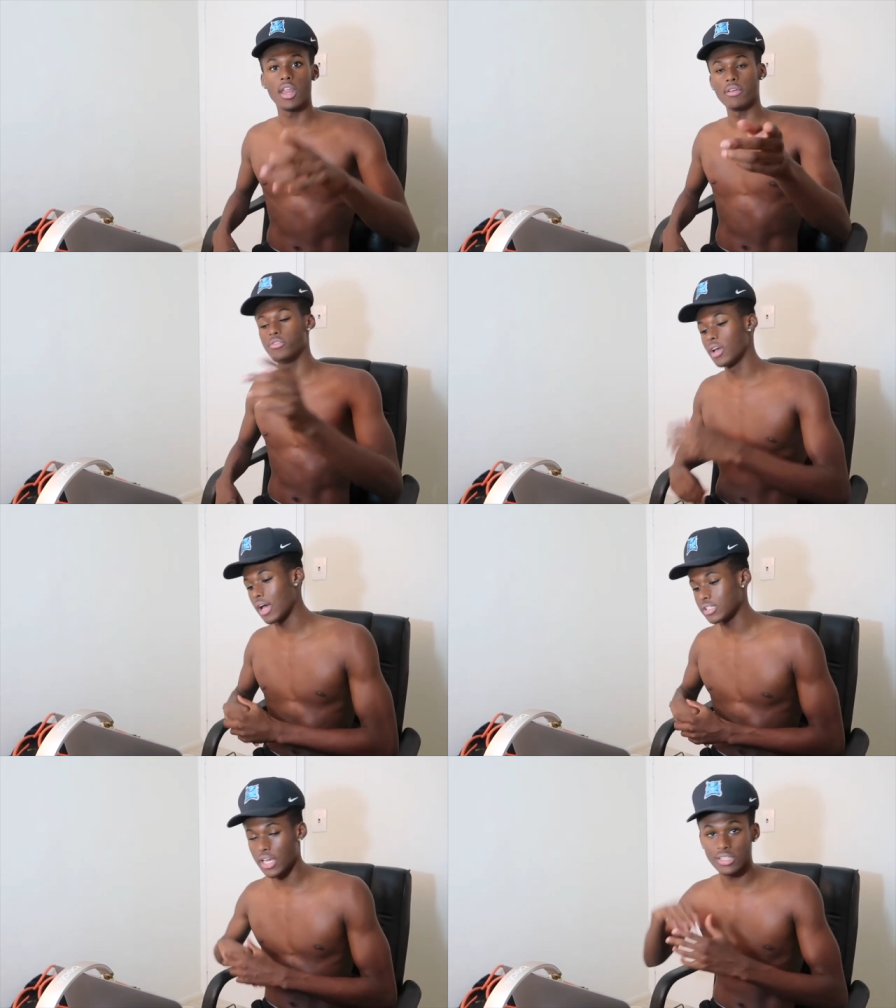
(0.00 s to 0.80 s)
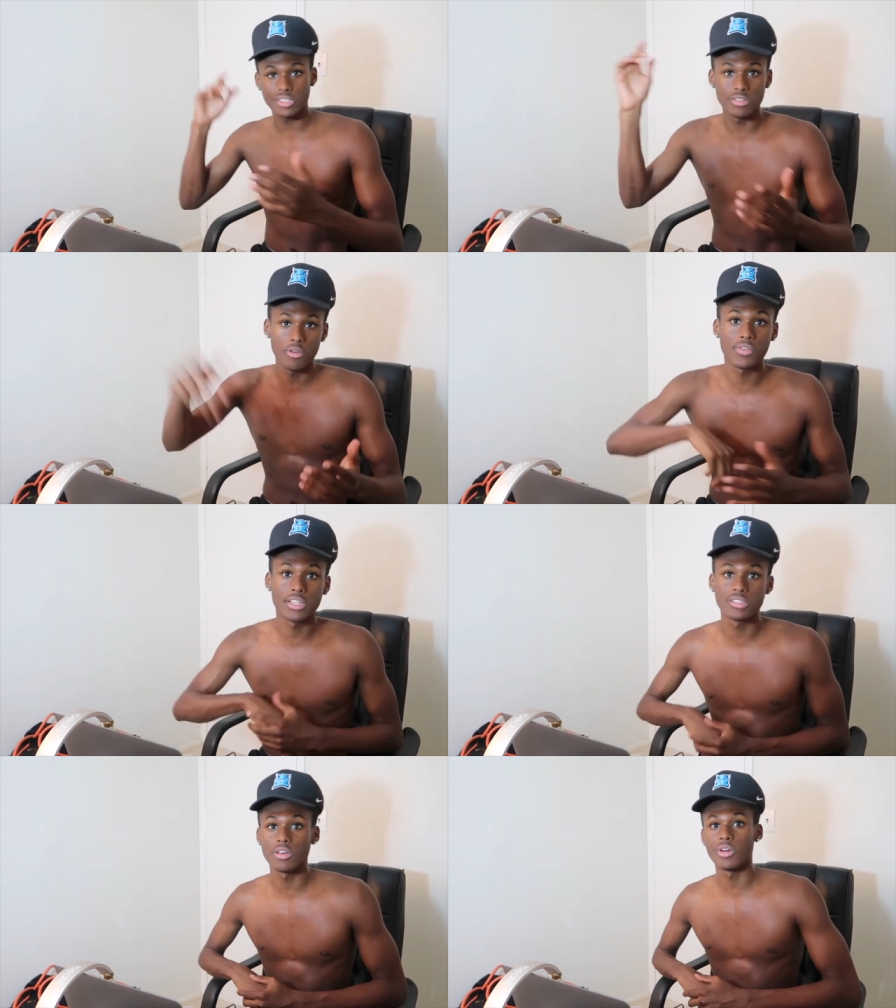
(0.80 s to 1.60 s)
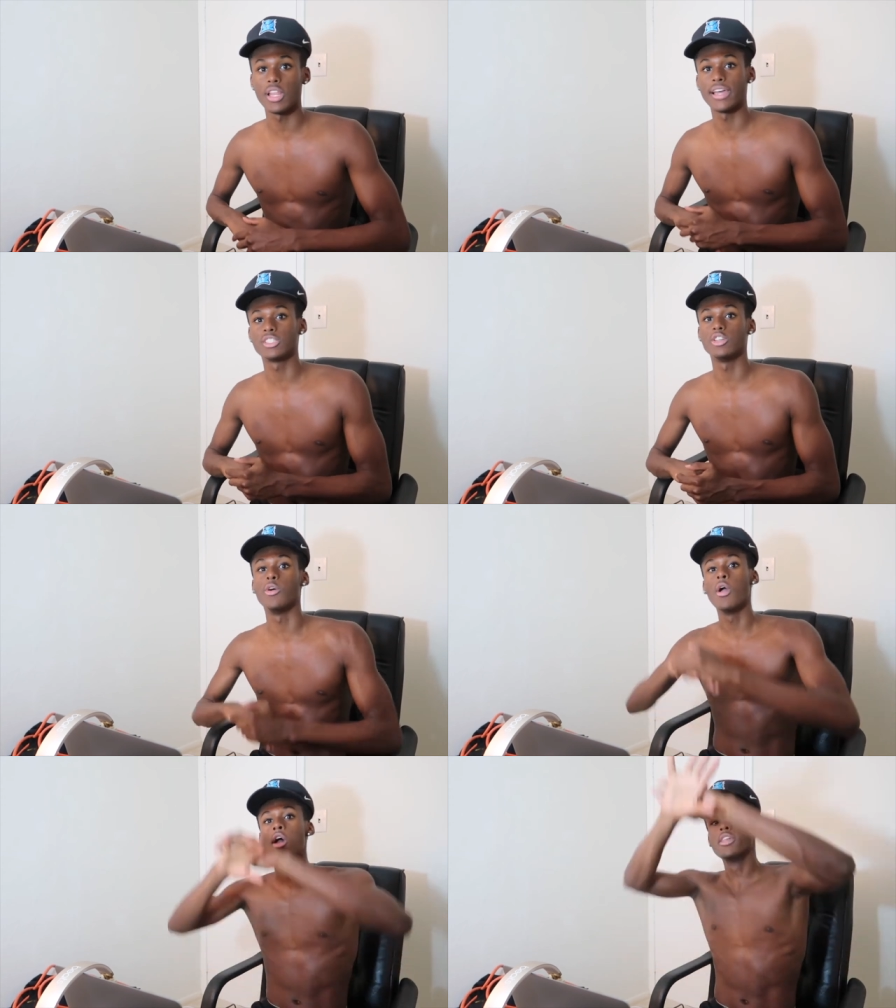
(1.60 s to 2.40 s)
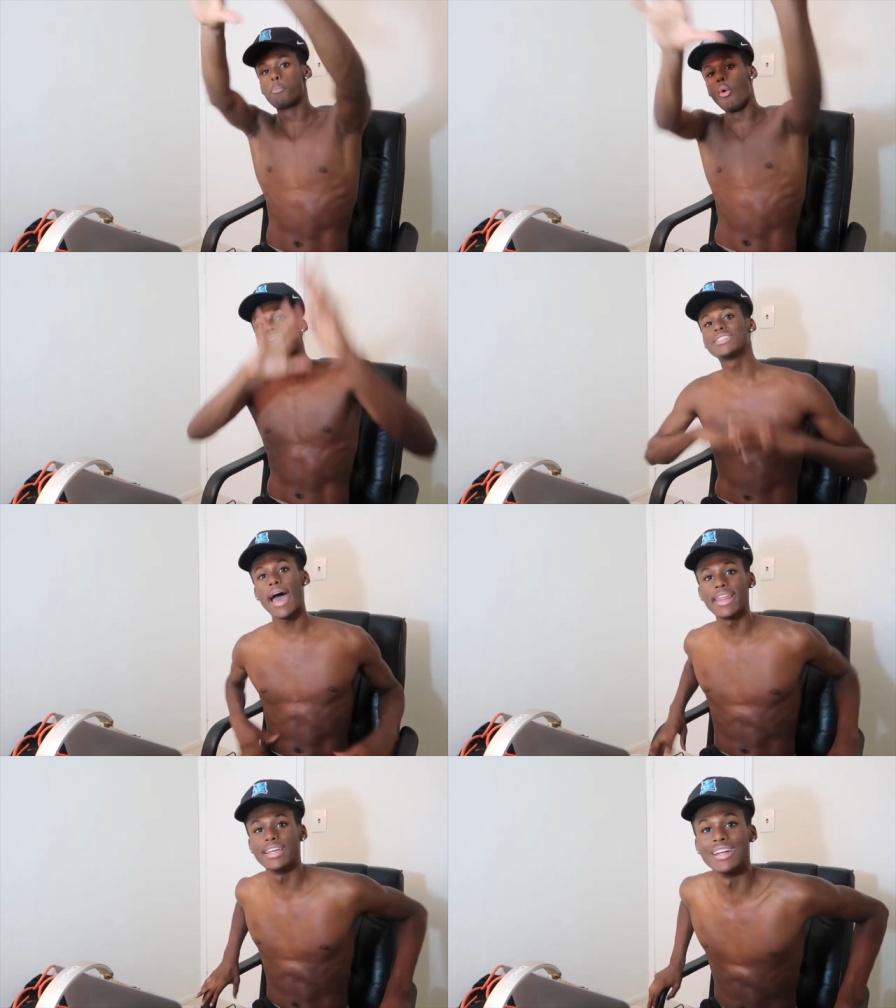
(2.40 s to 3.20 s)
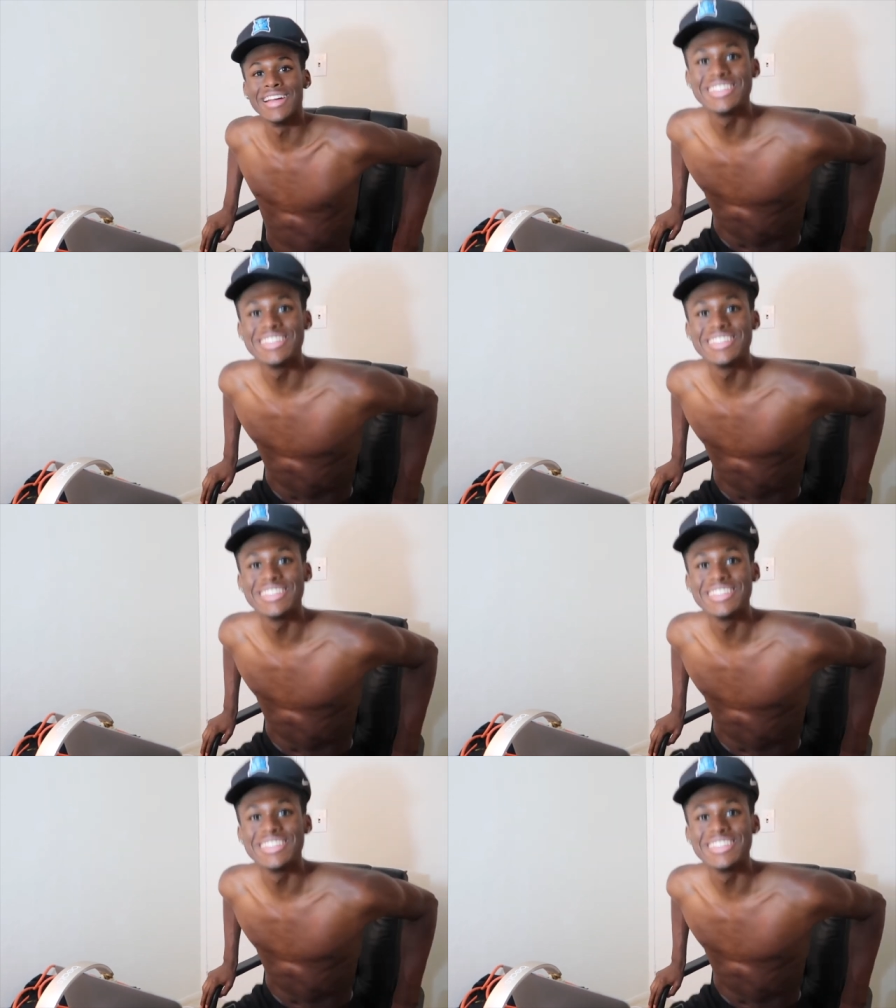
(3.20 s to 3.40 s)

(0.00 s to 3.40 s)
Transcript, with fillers: And if you guys like this, don't forget to throw a like, too. Your boy's out here.